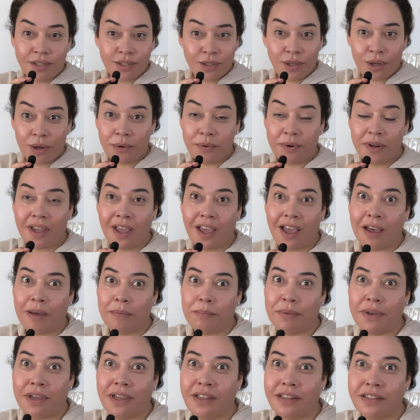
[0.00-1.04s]
story
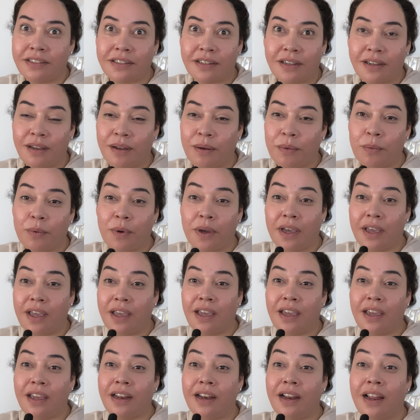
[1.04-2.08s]
happened
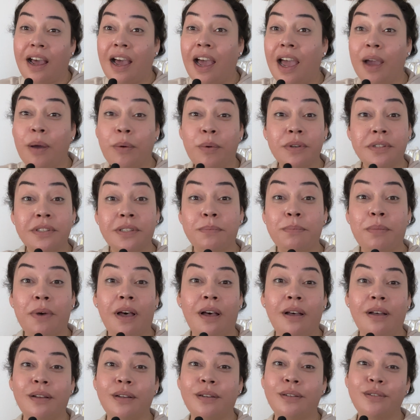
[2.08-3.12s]
when I was
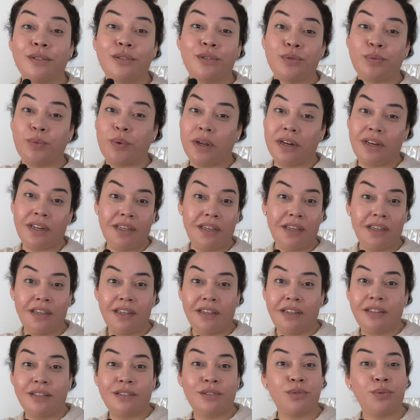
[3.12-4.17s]
about
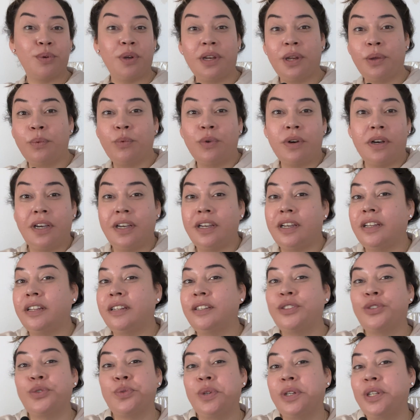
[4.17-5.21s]
20, 21,
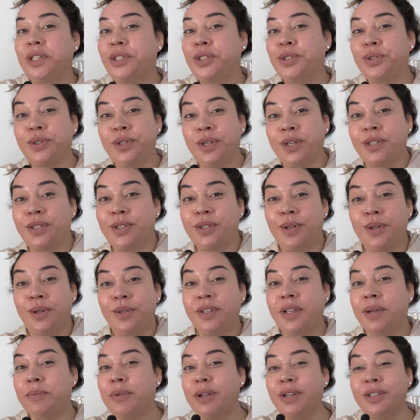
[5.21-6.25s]
22 years old.
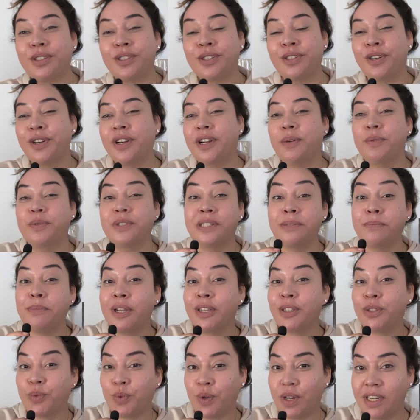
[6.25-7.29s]
I'm not sure. It was in my
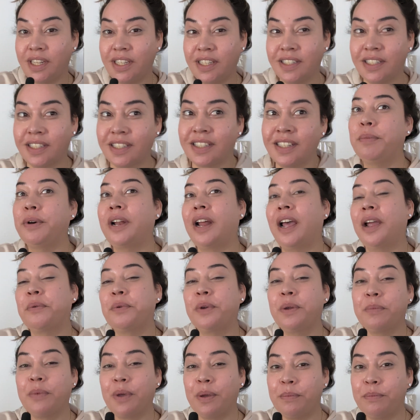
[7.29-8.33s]
20s. But I
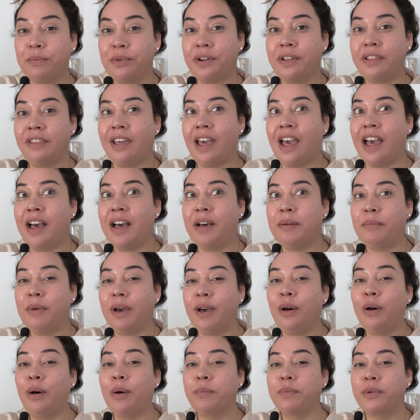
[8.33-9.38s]
remember that my
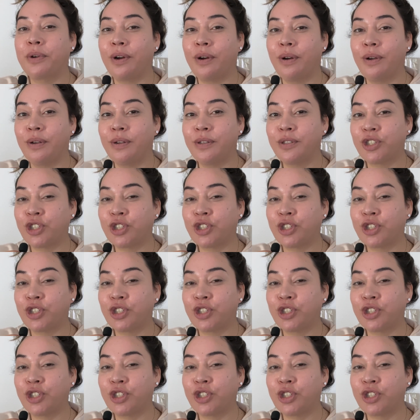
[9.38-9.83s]
homegirl